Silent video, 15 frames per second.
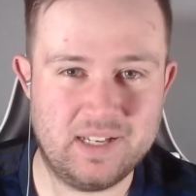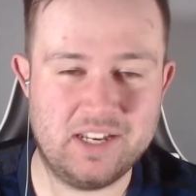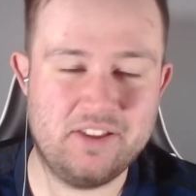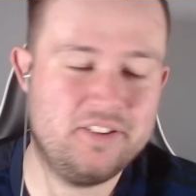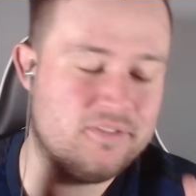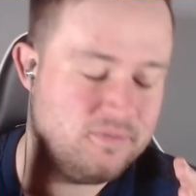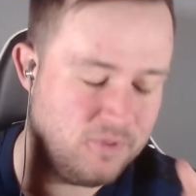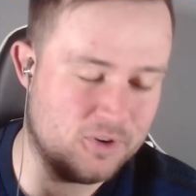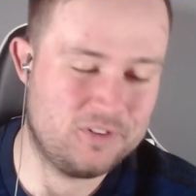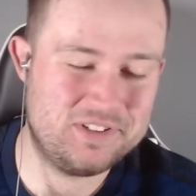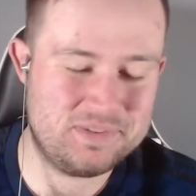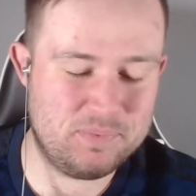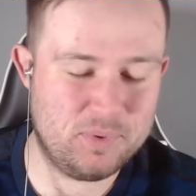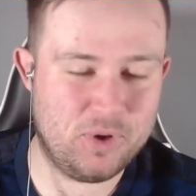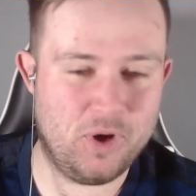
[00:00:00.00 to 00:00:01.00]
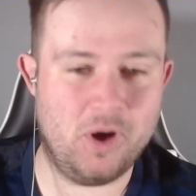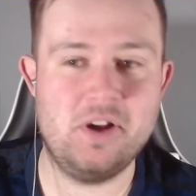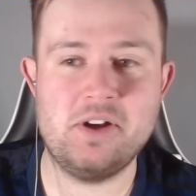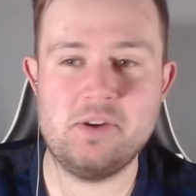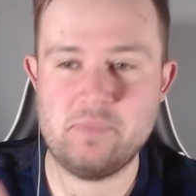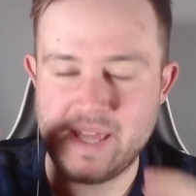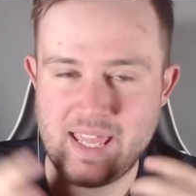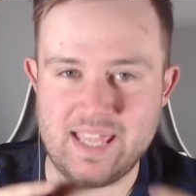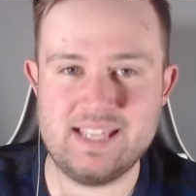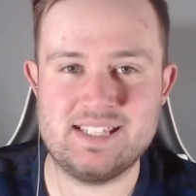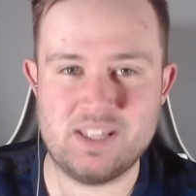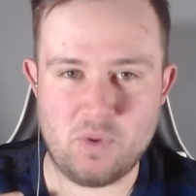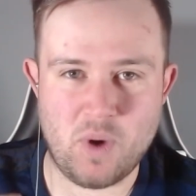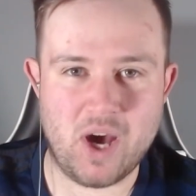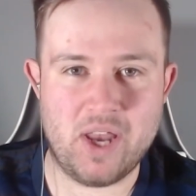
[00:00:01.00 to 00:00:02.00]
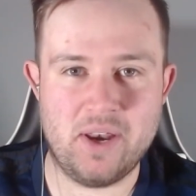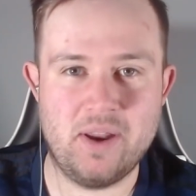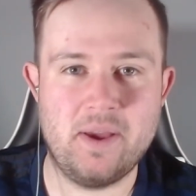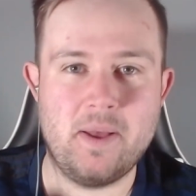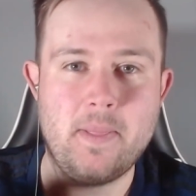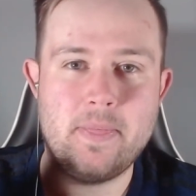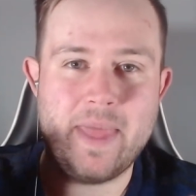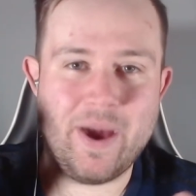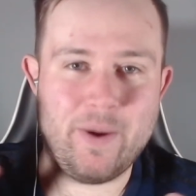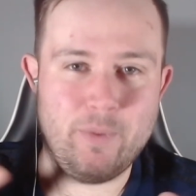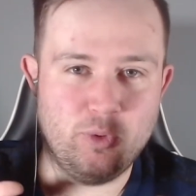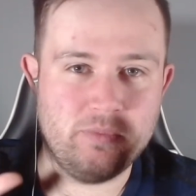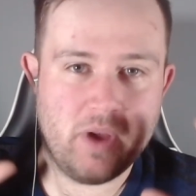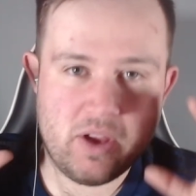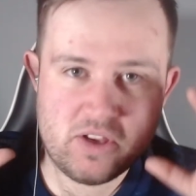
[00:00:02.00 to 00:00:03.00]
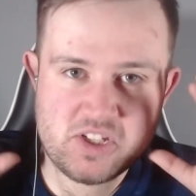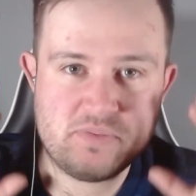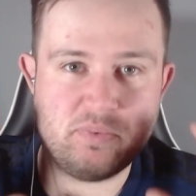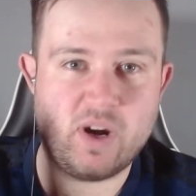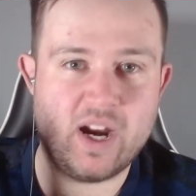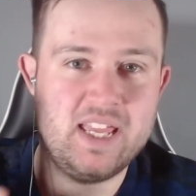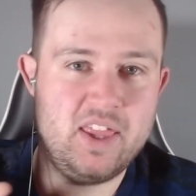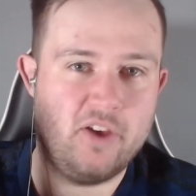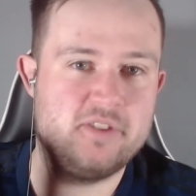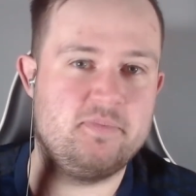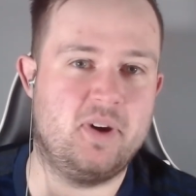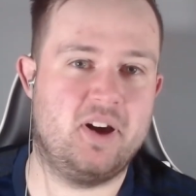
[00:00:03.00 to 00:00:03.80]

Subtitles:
And wrong sport, but he's the one that will spray those